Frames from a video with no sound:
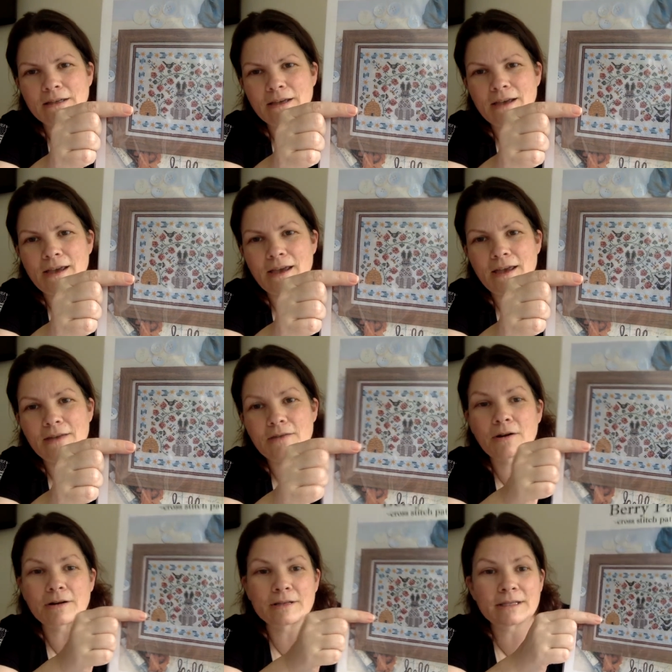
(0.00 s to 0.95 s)
And
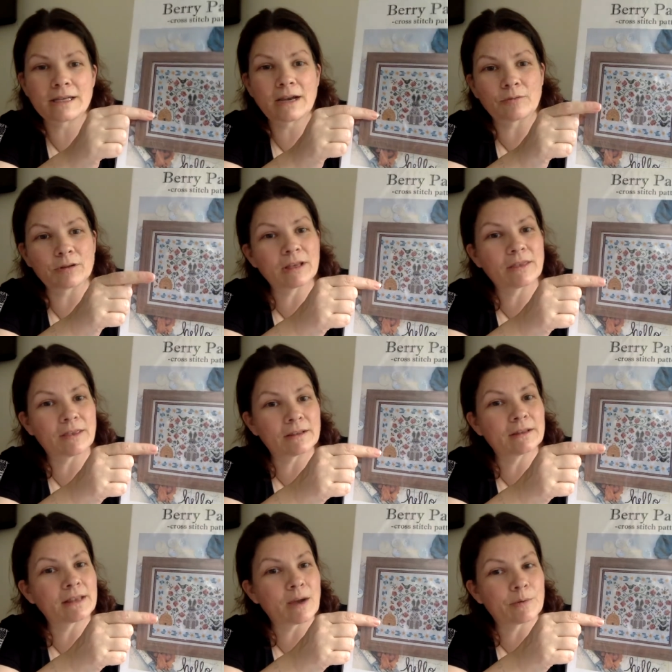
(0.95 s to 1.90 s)
honestly, I really think
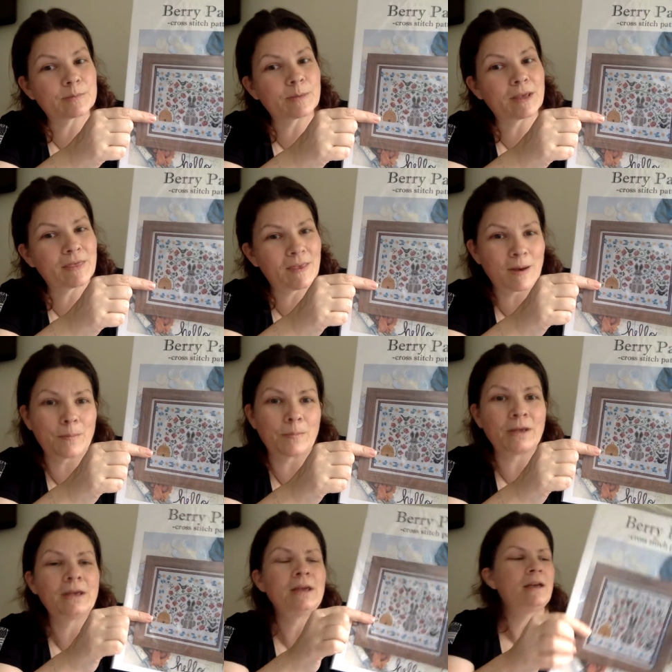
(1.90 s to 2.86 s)
that that was my theme
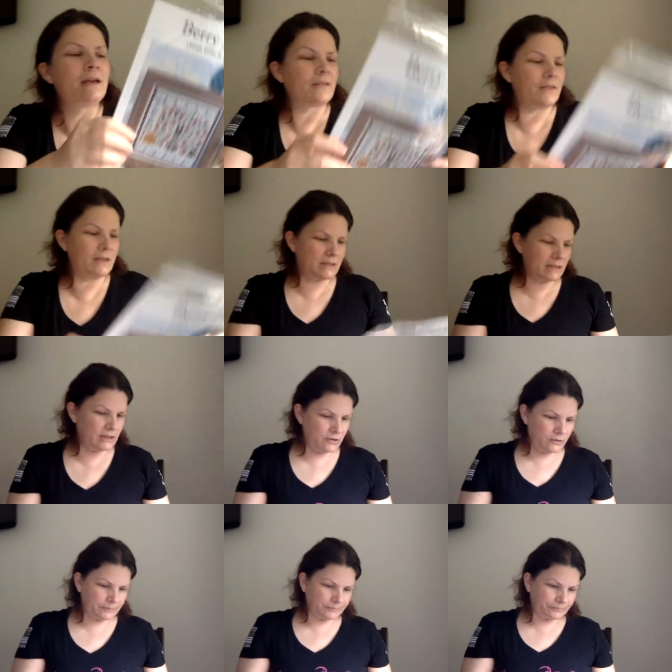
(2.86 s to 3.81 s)
this year.